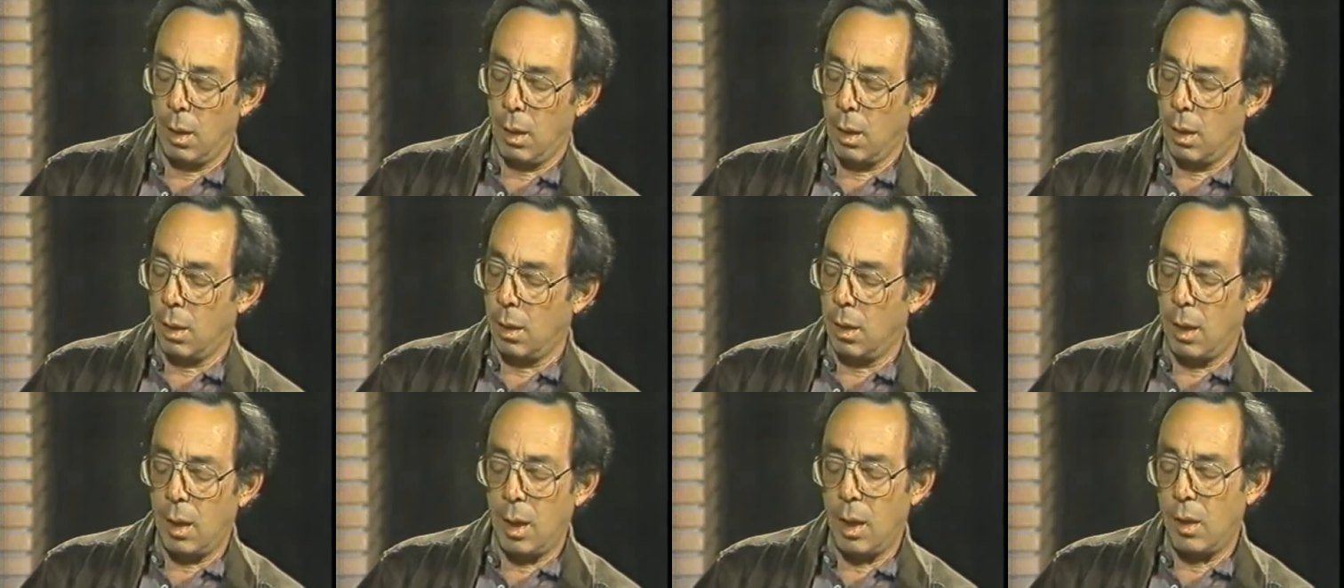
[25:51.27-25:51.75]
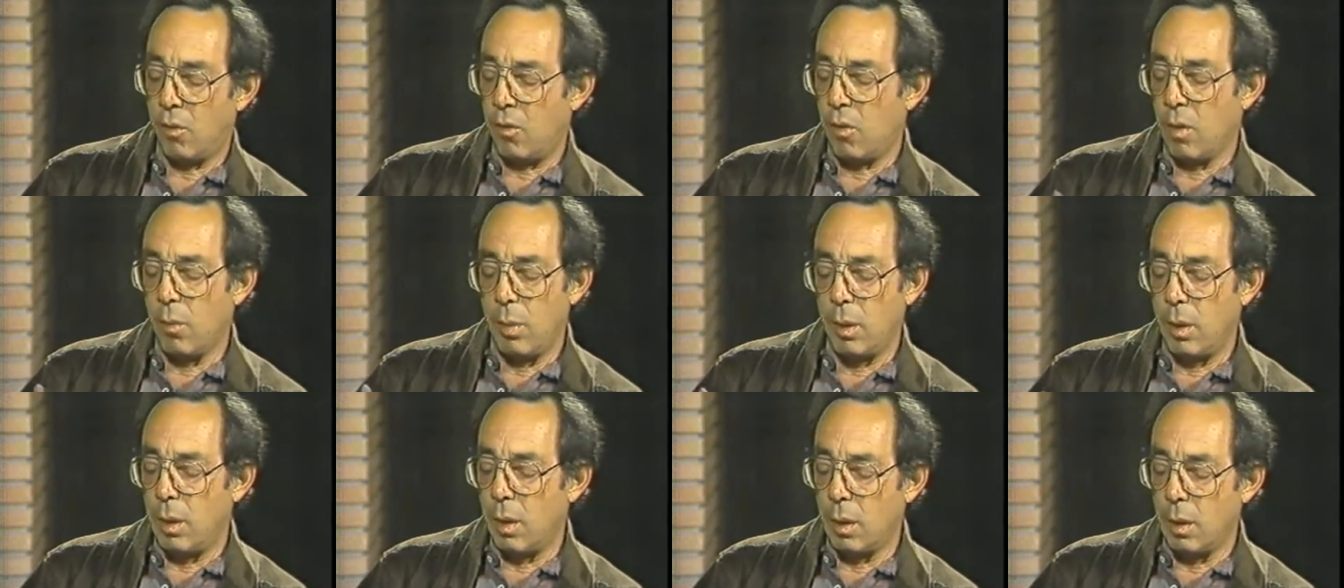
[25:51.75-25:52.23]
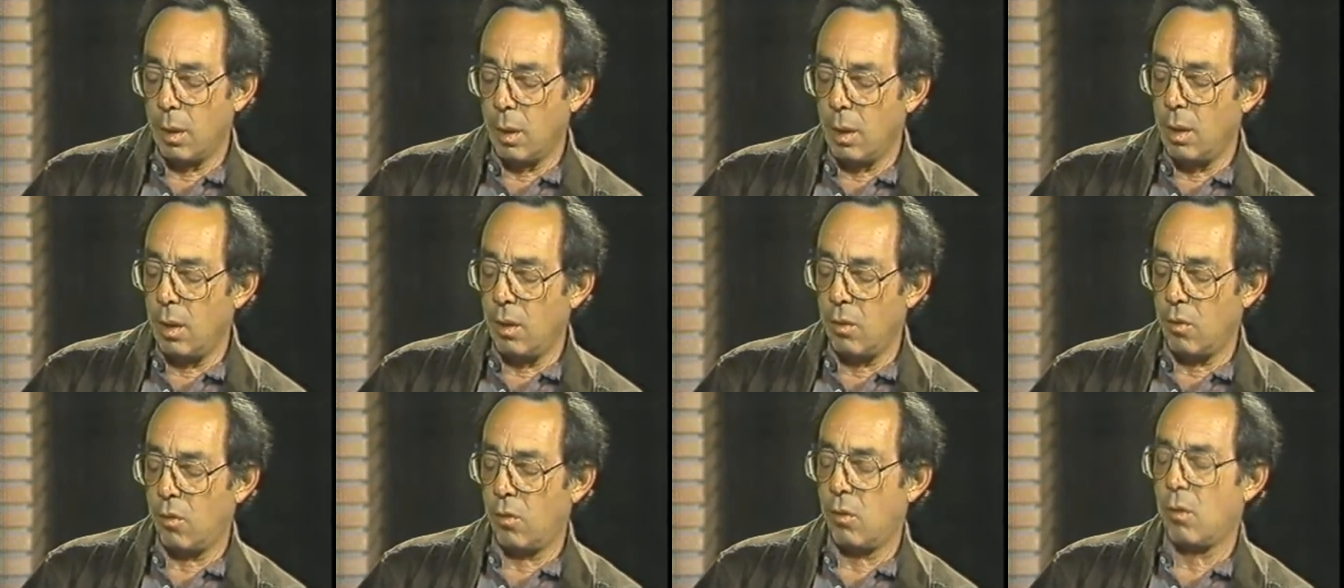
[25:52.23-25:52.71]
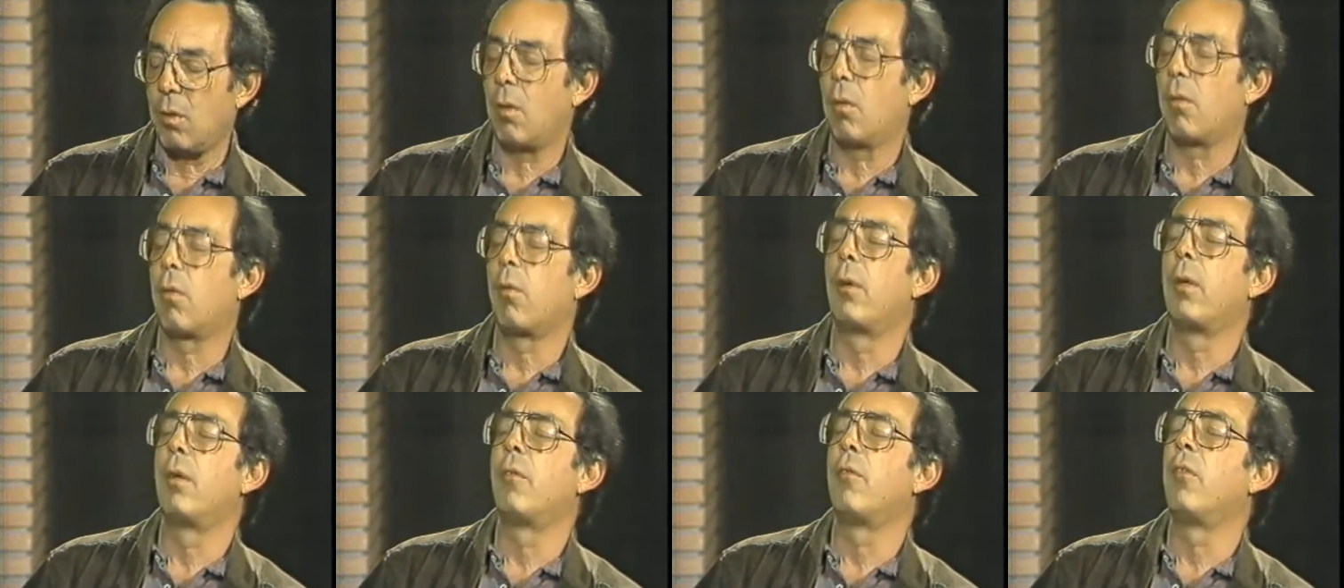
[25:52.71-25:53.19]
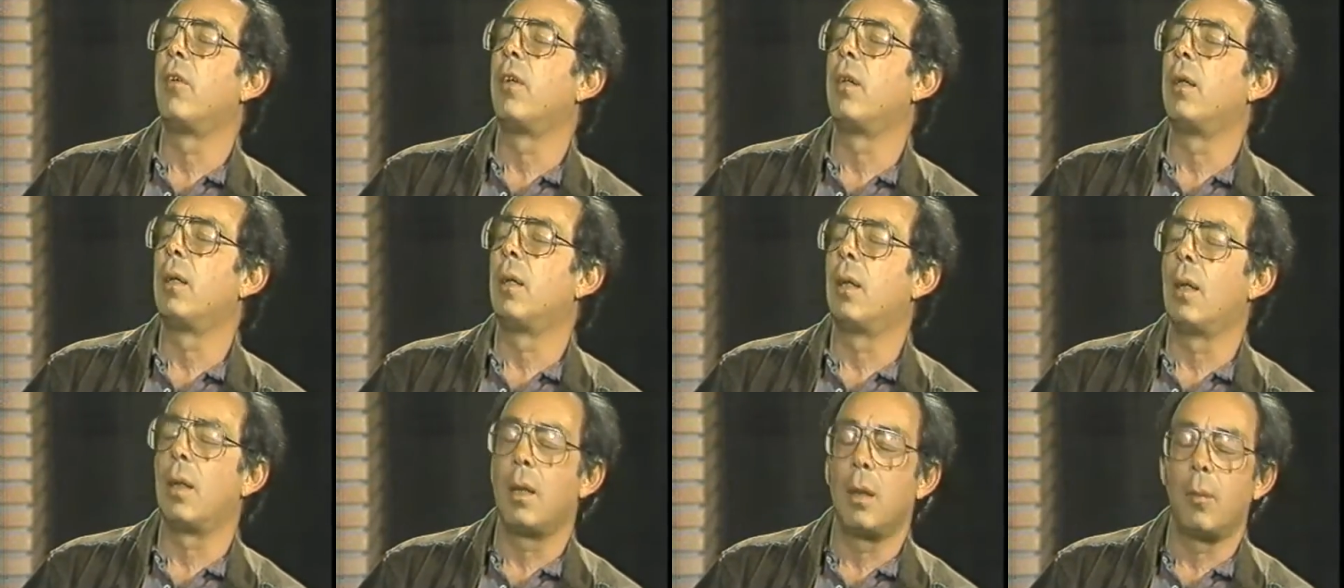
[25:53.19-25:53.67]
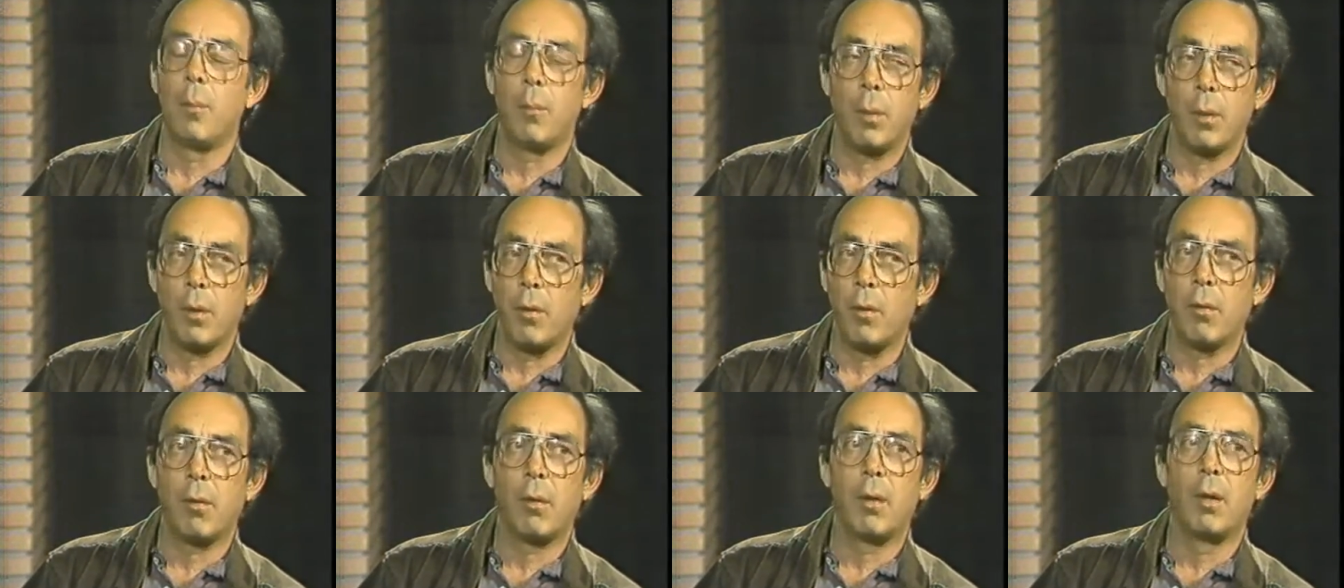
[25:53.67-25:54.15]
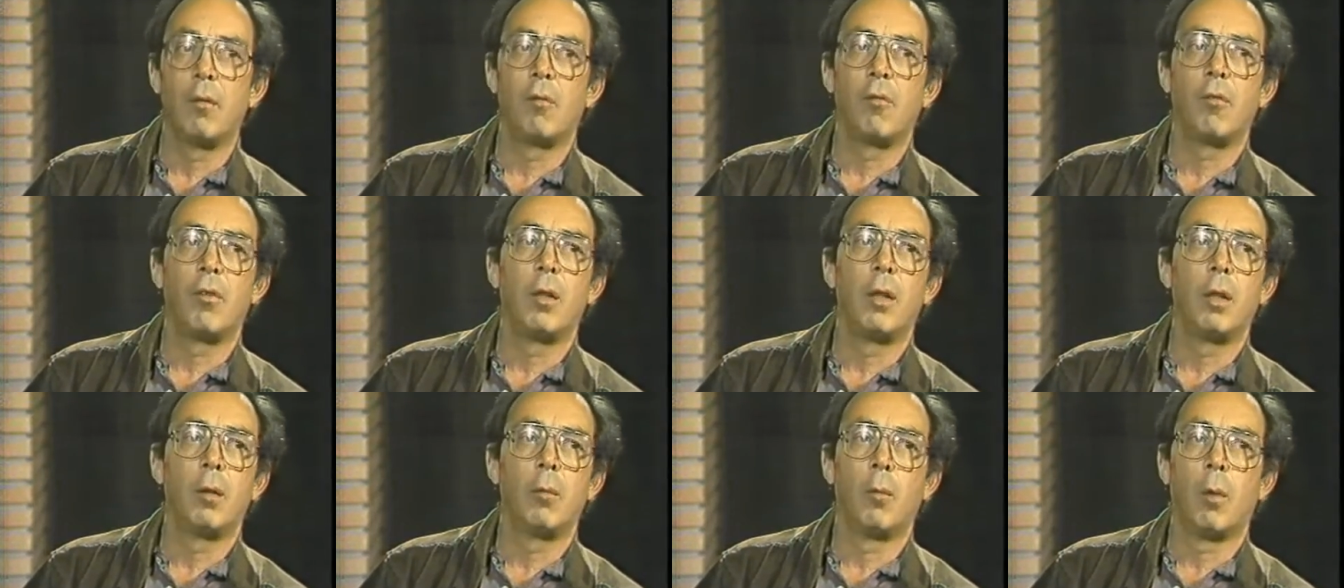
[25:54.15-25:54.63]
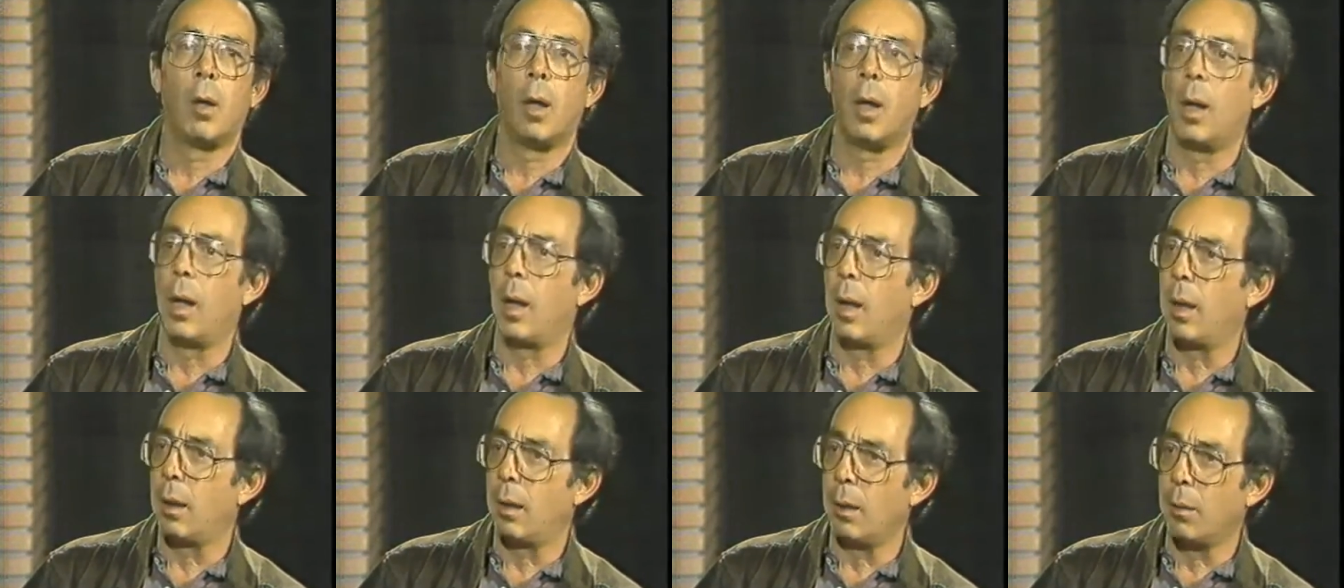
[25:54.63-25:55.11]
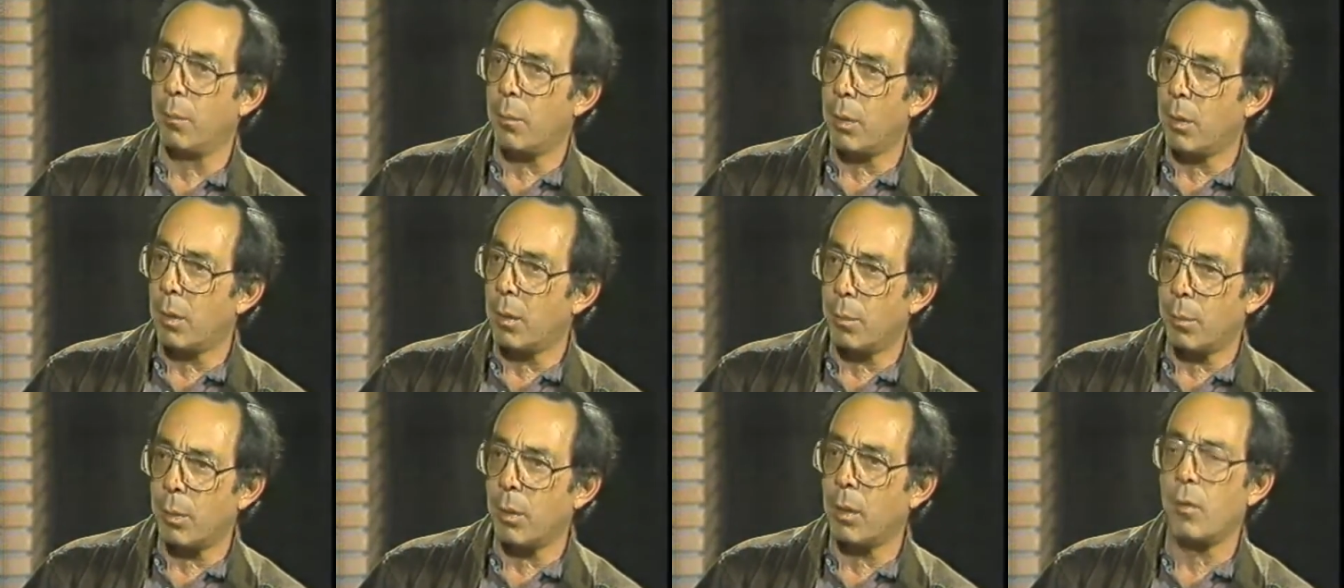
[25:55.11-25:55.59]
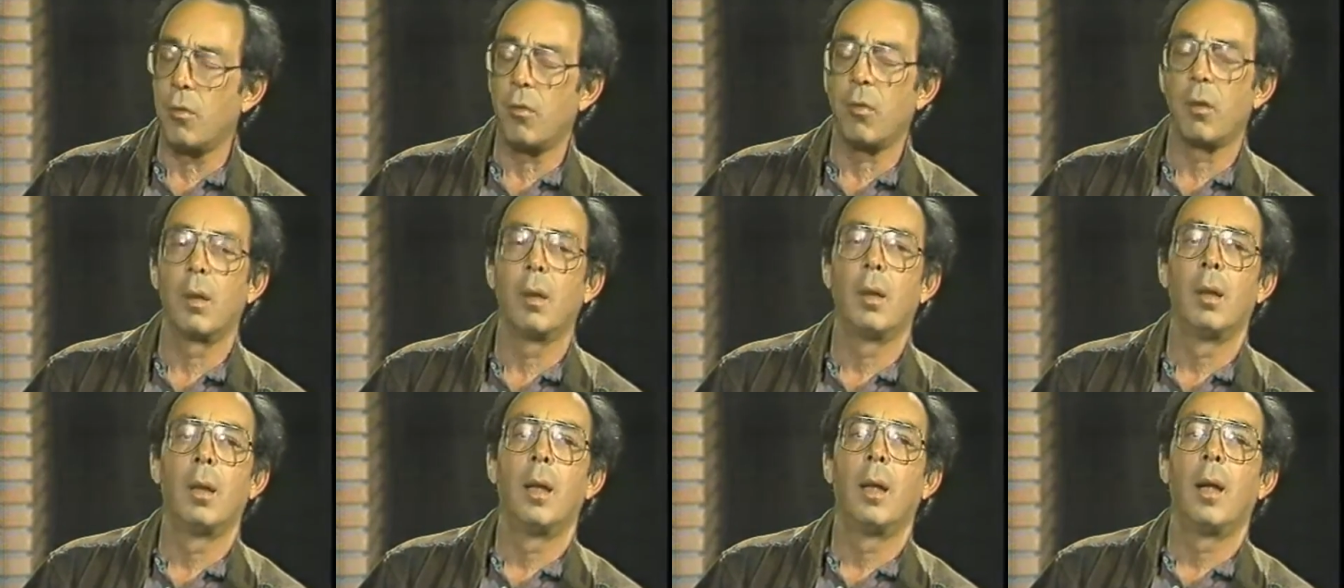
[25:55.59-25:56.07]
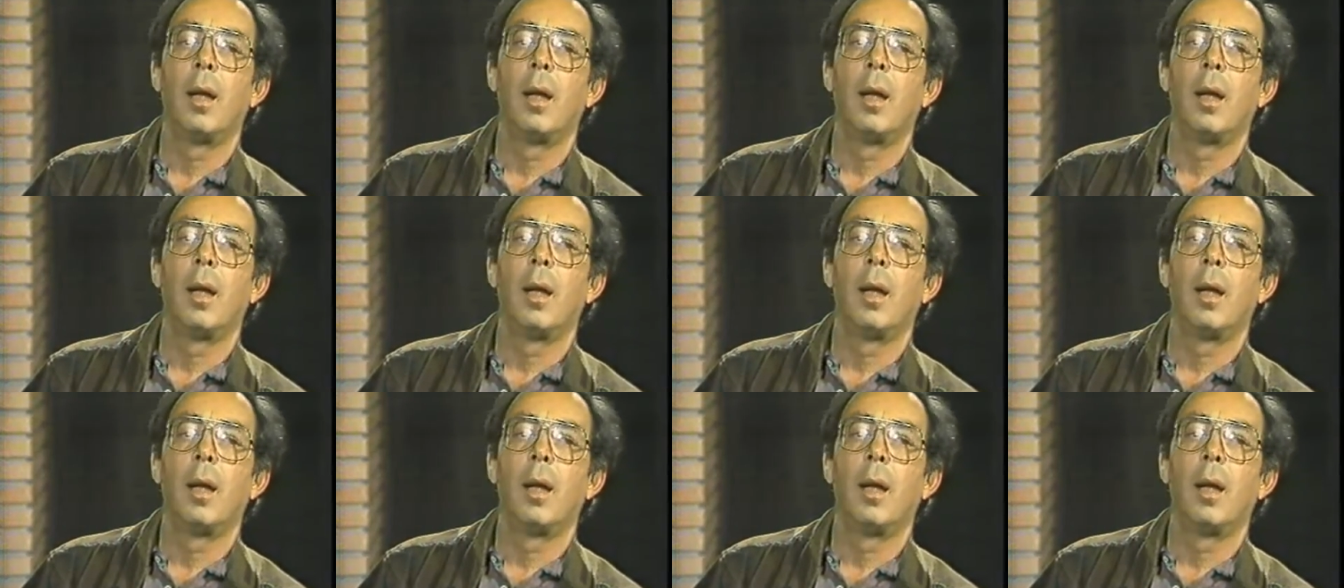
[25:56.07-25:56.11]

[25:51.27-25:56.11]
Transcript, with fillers: uh, that has to be at least three feet deep and three feet wide per person